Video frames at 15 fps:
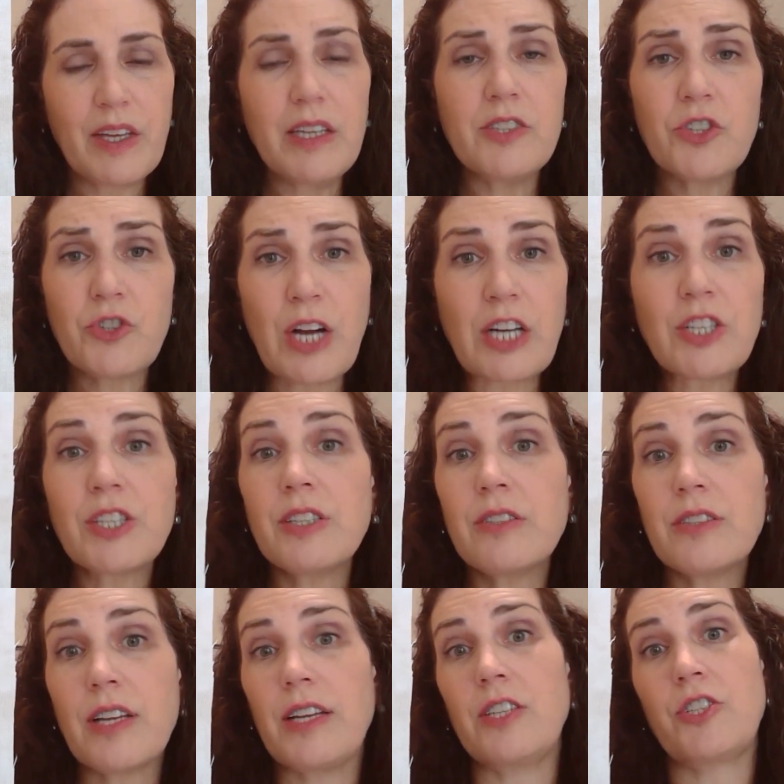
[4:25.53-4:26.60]

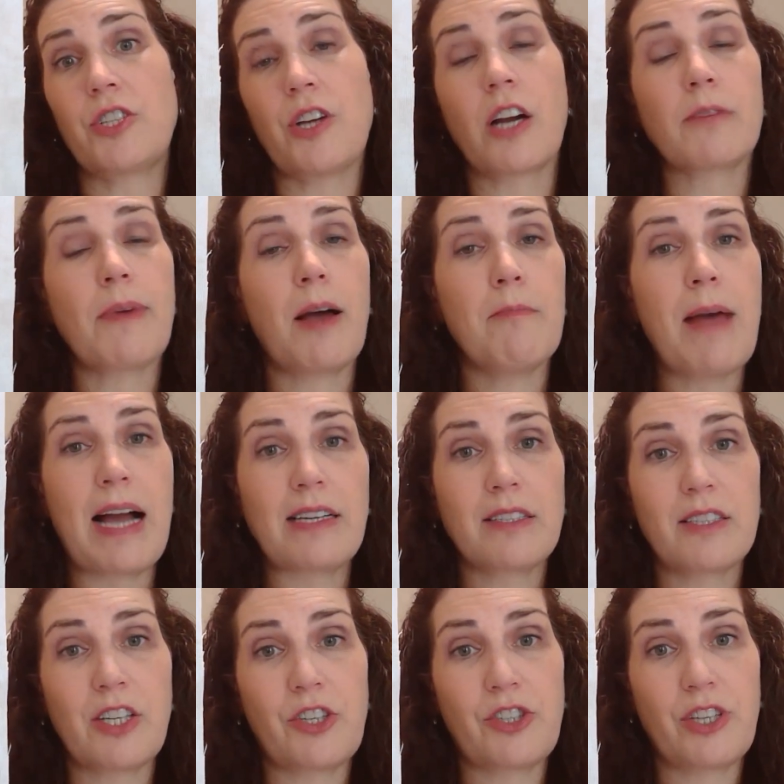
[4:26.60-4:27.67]
instructions, and she talked about back
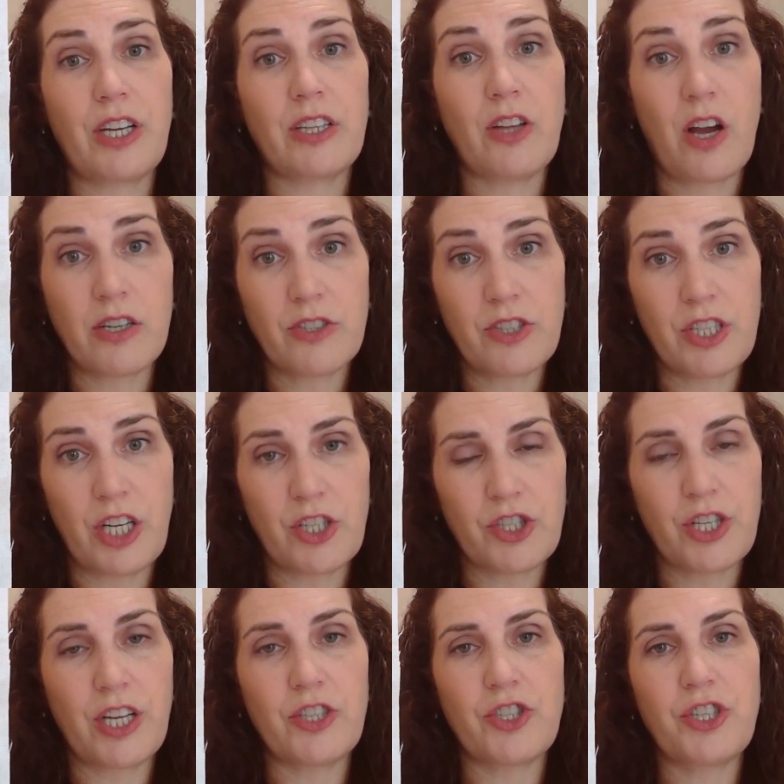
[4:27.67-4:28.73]
stitch and long
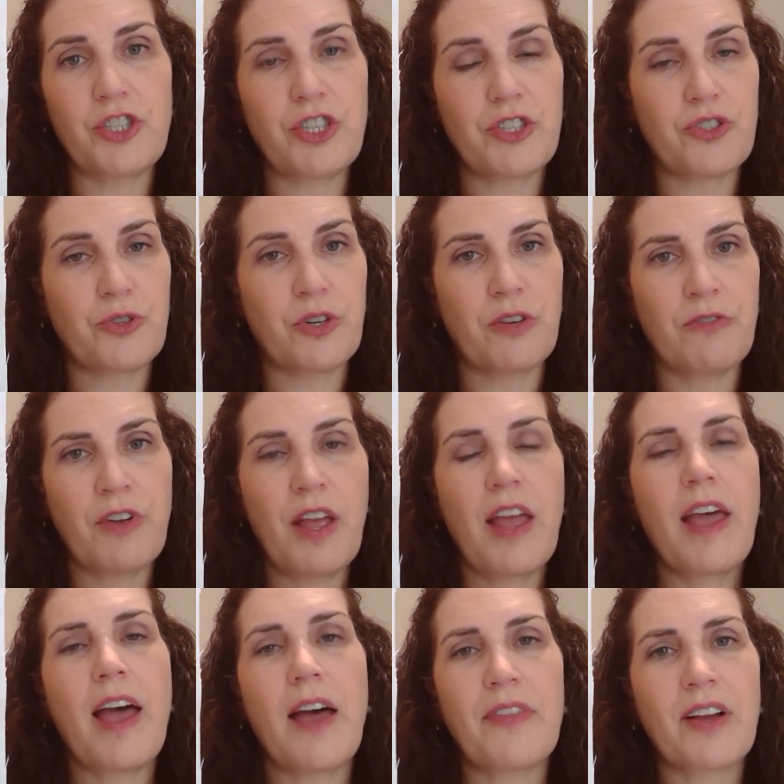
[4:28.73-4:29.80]
stitch, and she just sort of
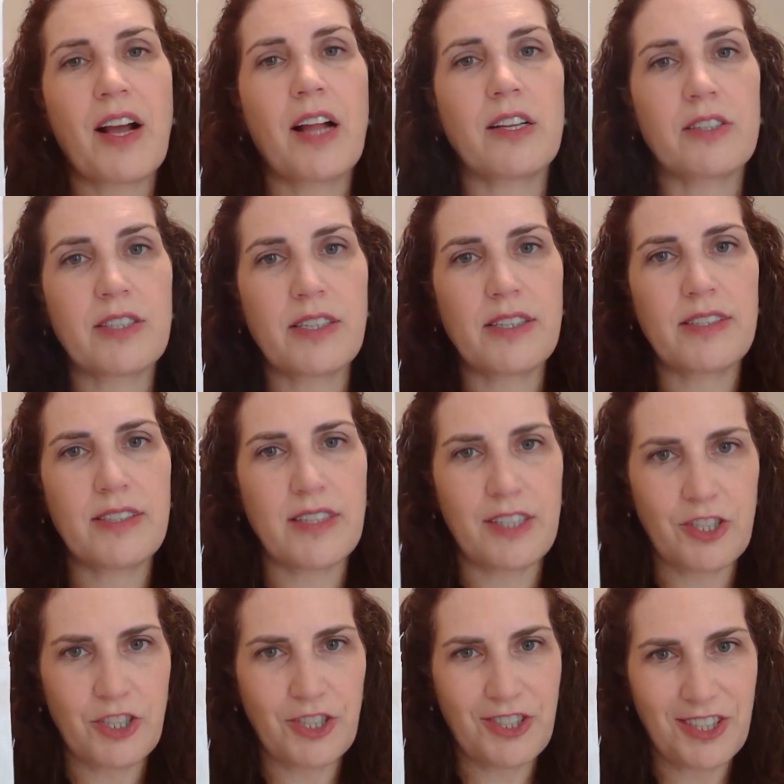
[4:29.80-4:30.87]
had the colors listed,
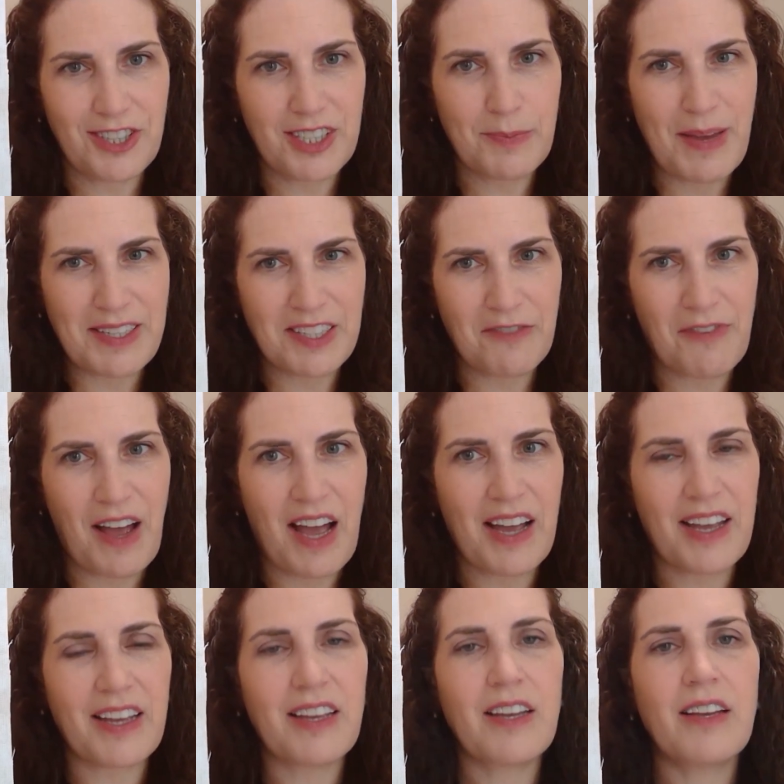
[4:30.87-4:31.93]
and she didn't
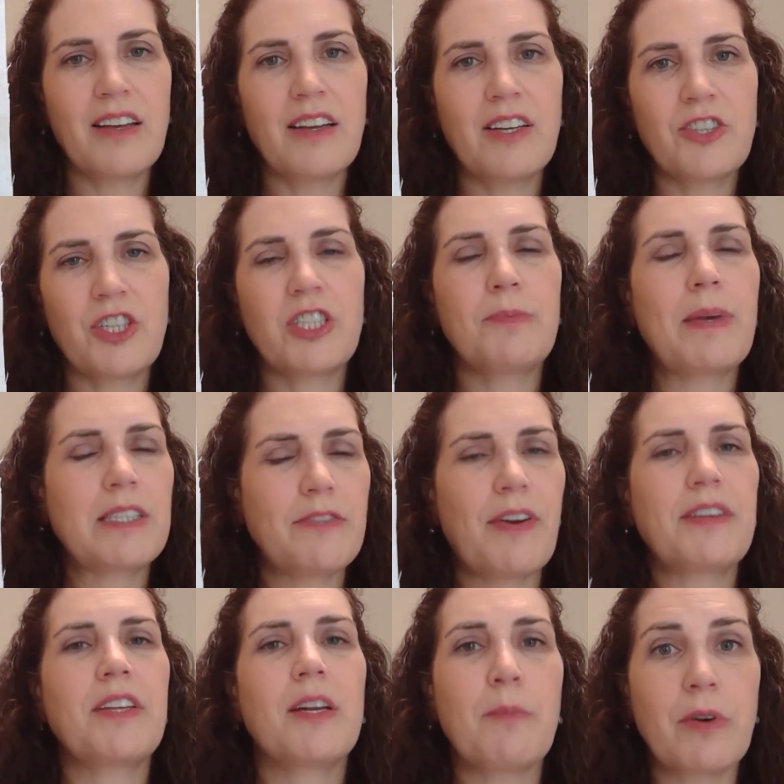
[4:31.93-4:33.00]
specify, she
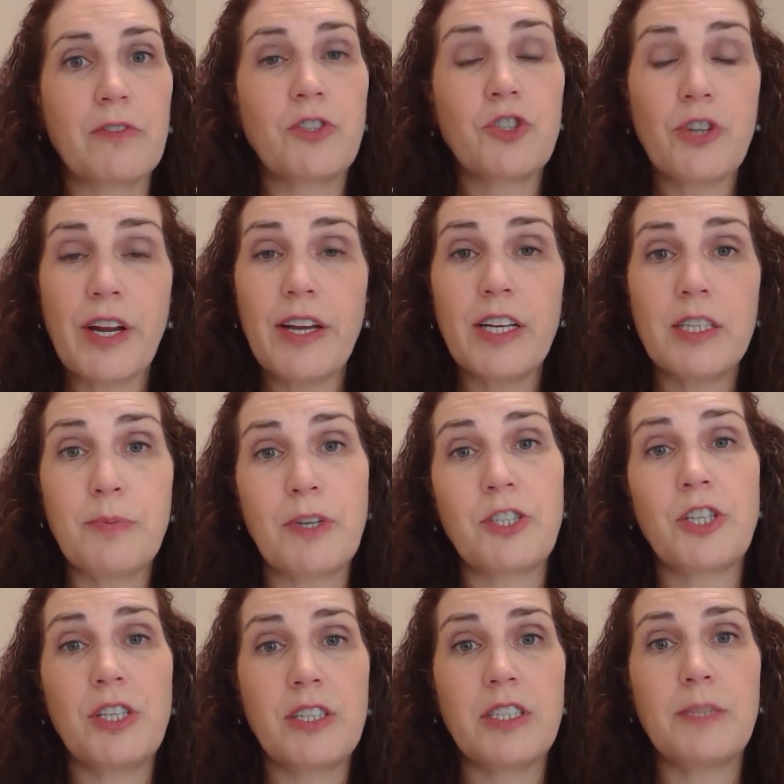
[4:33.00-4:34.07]
specified the number of strands, but
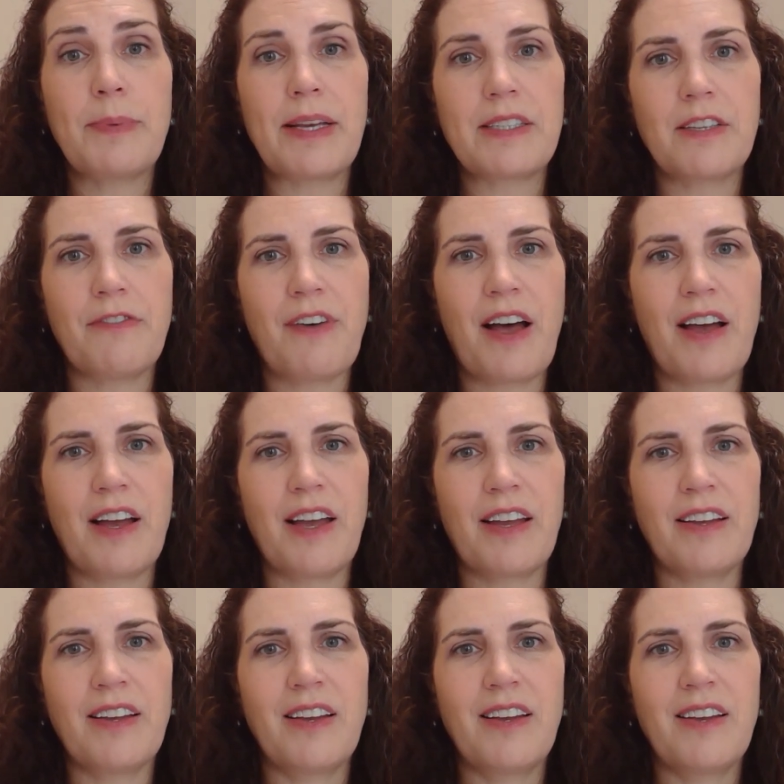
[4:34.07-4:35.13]
she didn't
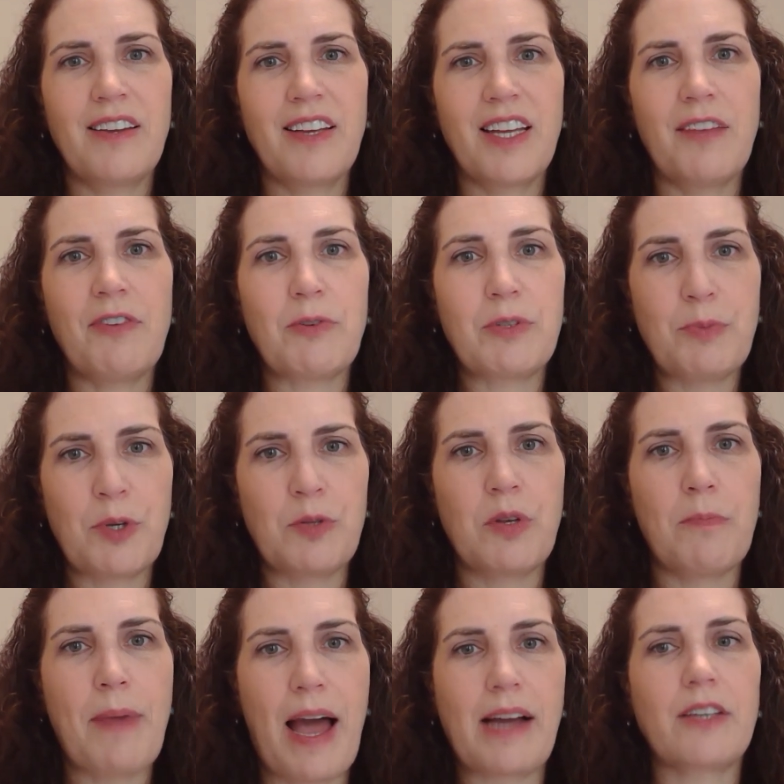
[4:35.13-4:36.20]
specify if it was supposed to
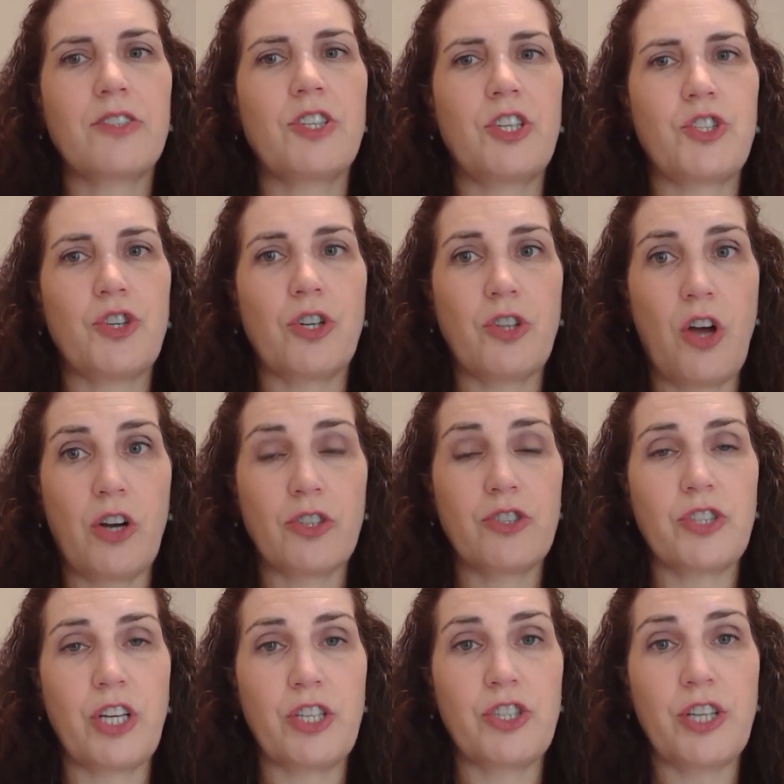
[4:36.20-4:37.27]
be back stitch or long
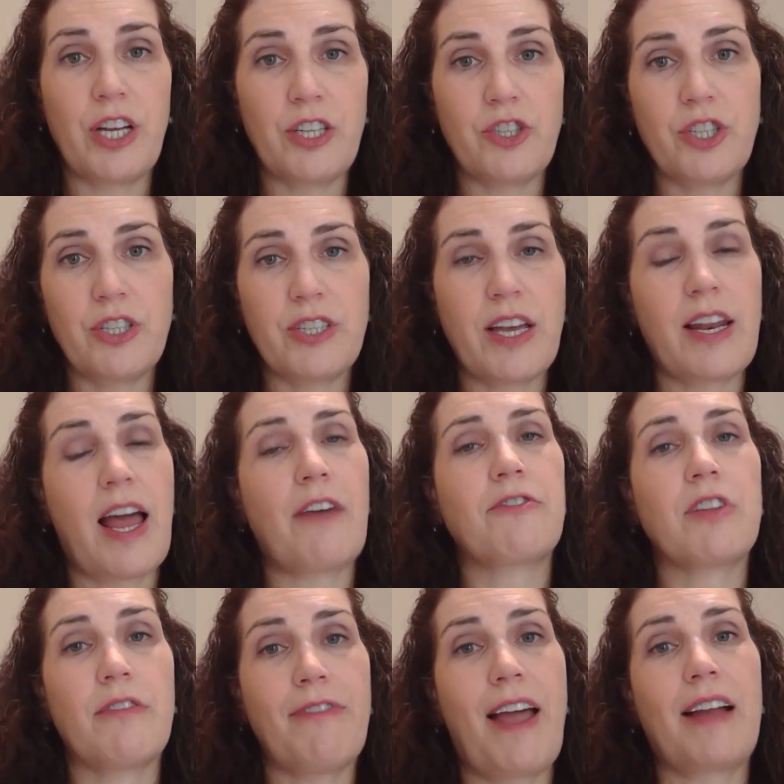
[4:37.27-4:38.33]
stitch. And she said
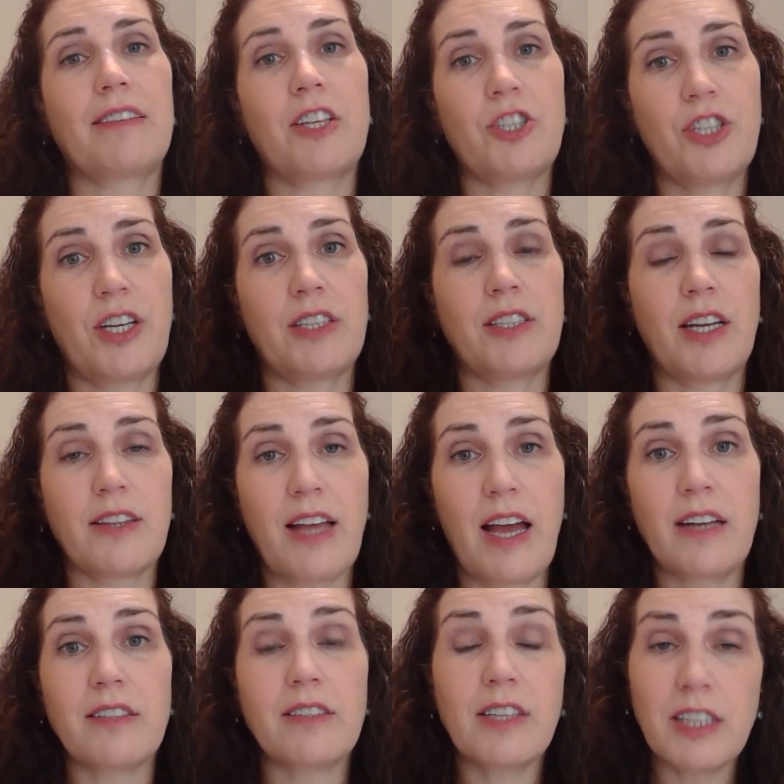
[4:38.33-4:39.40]
after the fact that she had done
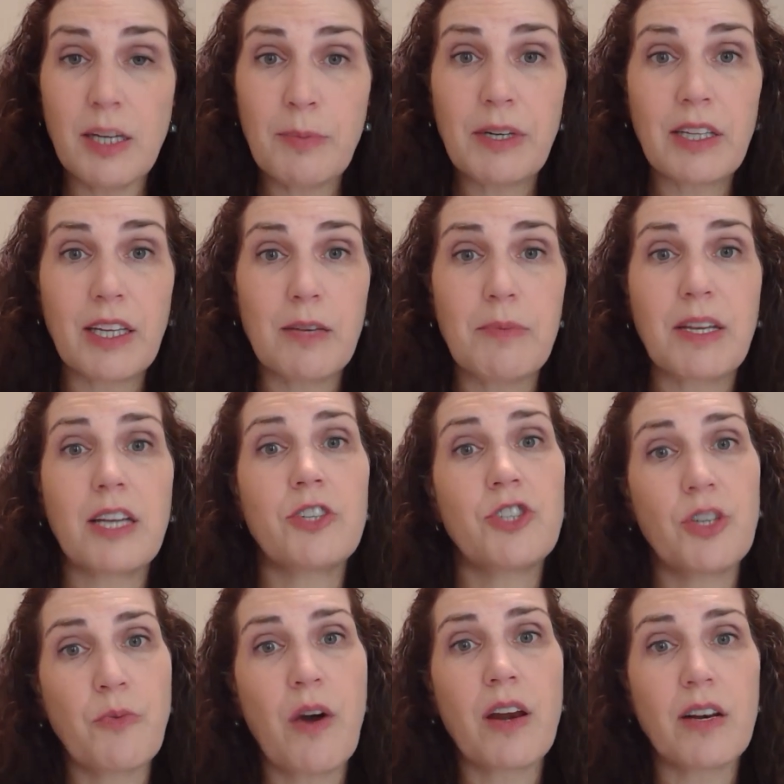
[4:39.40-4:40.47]
that deliberately because
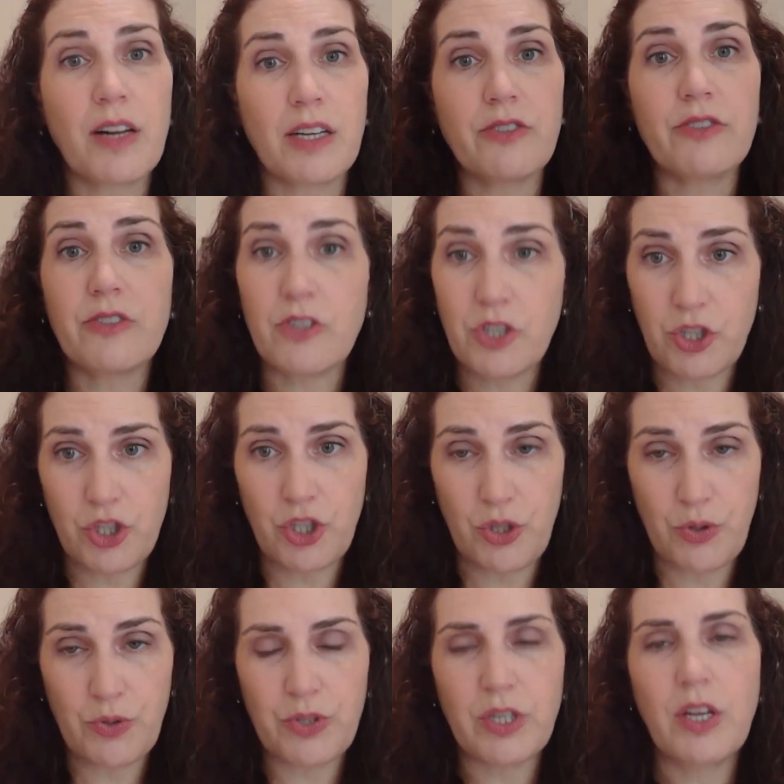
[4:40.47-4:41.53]
she wanted us to
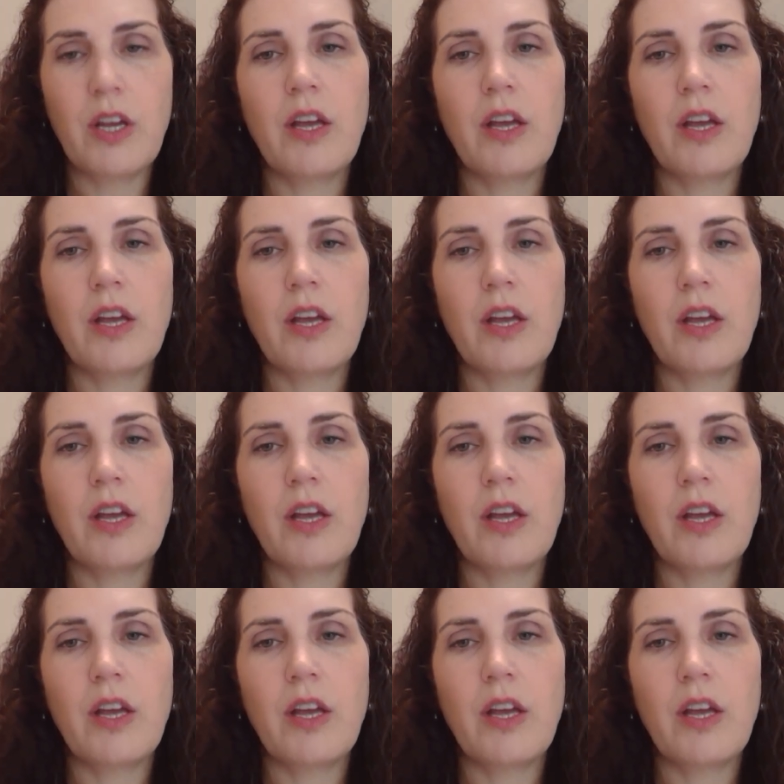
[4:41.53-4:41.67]
choose.